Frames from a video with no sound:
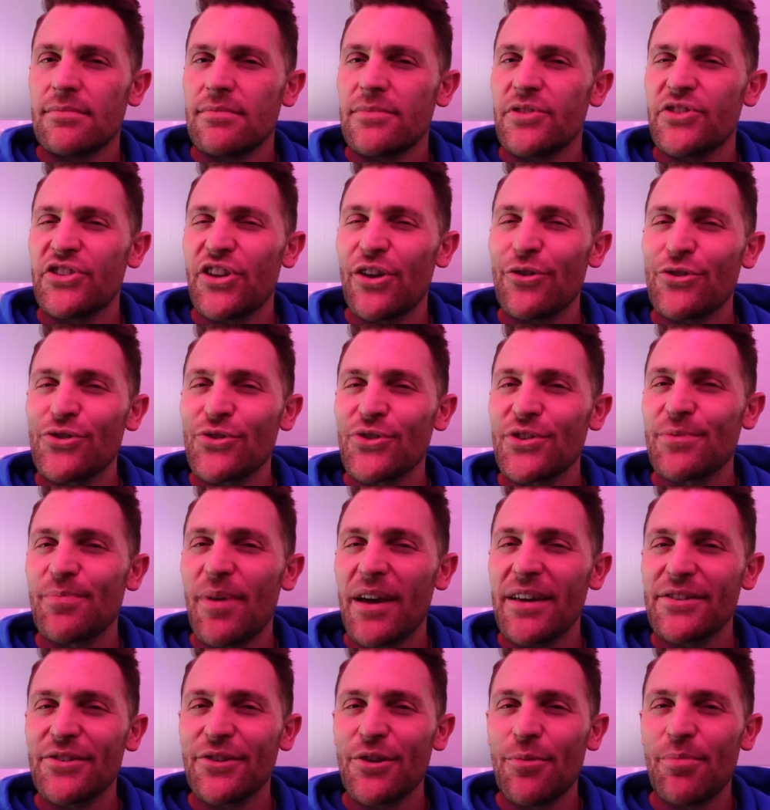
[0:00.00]
Social
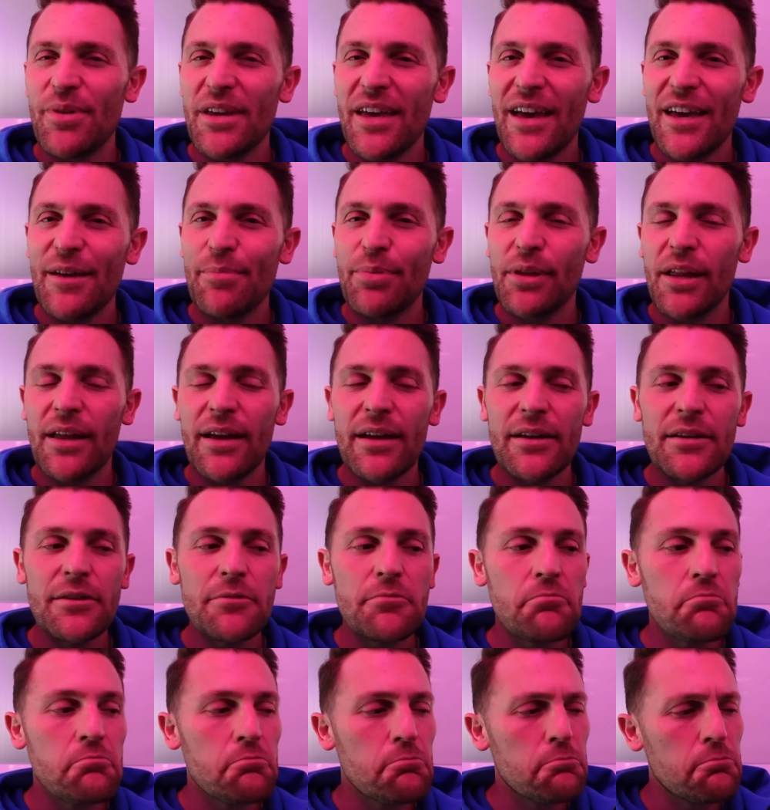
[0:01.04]
space on a BA plane?
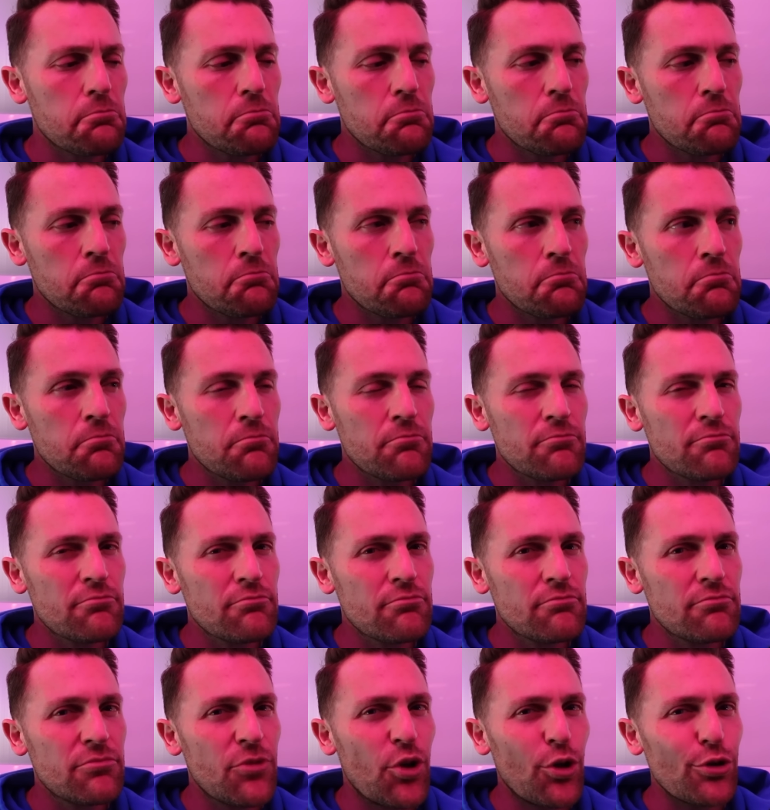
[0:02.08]

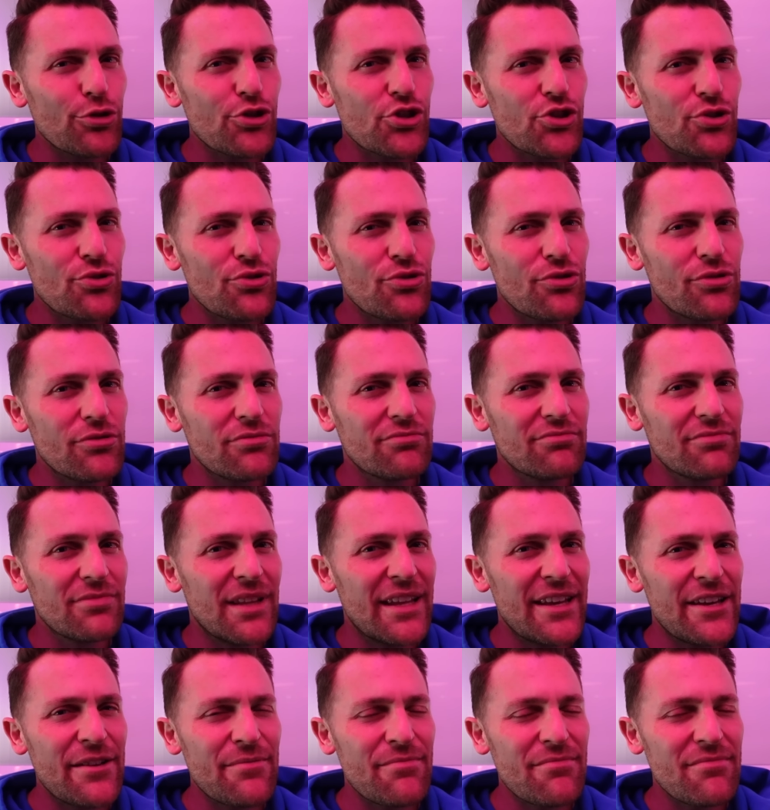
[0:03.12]
Not sure.
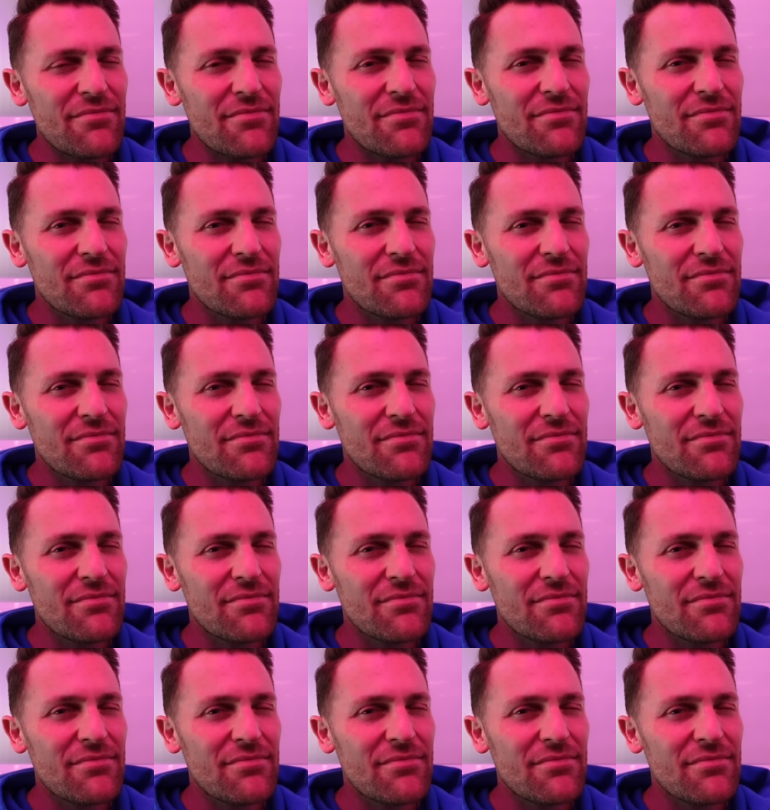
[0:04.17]
Liam?